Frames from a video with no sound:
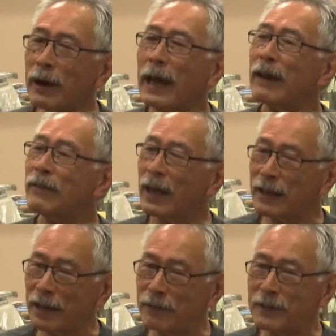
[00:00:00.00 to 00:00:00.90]
to have that
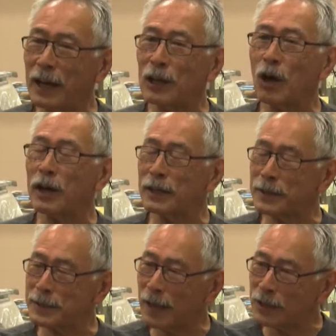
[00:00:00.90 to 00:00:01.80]
kind of dialogue and
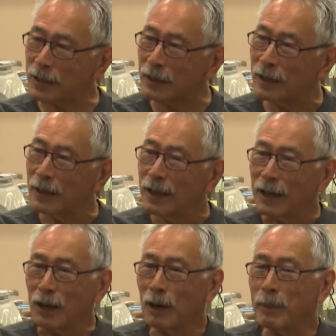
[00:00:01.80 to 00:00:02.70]
discussion,
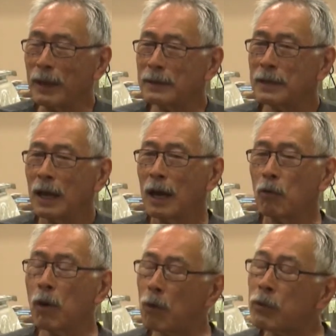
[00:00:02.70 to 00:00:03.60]
because
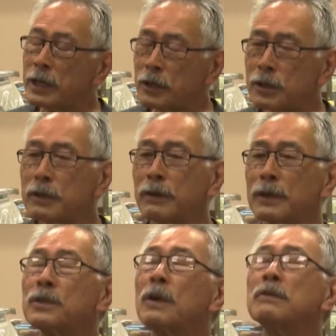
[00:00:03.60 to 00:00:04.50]
what we do
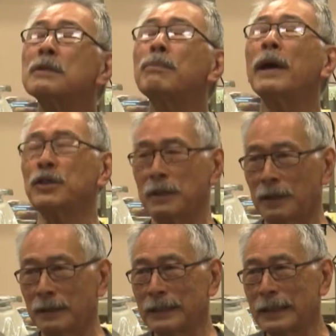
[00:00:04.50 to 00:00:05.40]
is so special.
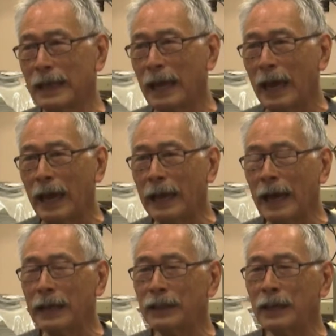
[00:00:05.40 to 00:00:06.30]
And
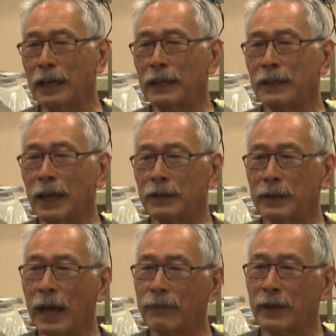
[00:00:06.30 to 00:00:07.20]
I think that to
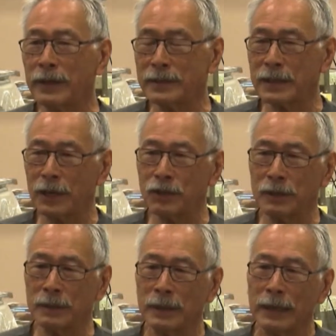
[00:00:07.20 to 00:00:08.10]
have that
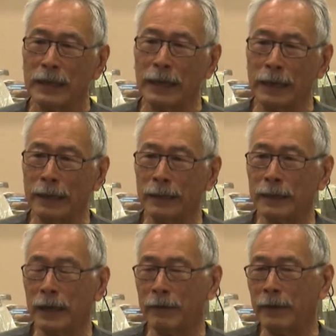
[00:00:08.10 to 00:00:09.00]
discussion in
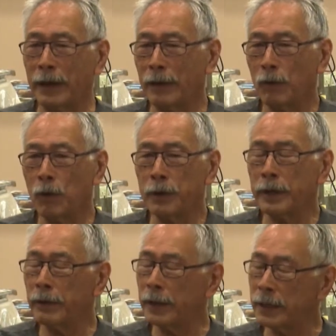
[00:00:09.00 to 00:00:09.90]
kind of a
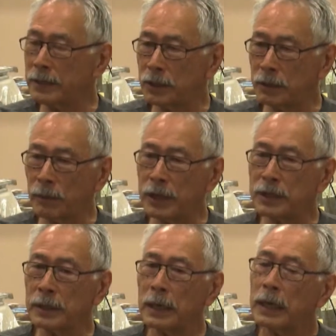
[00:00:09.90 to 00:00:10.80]
ordinary kind of
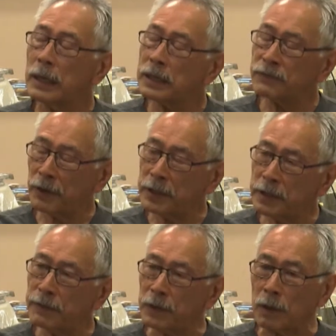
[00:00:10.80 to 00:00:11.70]
situation is very
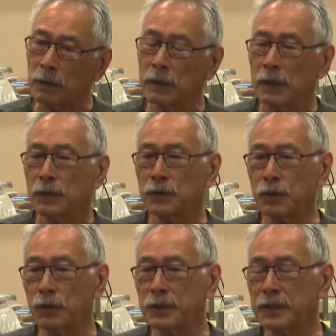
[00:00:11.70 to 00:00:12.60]
difficult. So
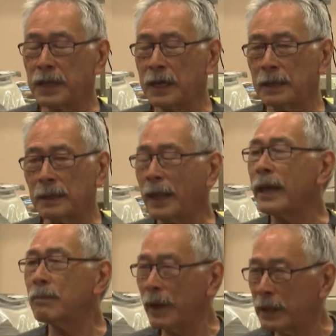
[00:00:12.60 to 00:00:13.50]
you seek
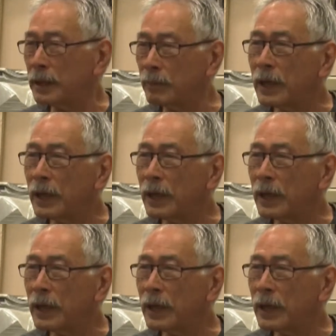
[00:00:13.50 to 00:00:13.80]
like-minded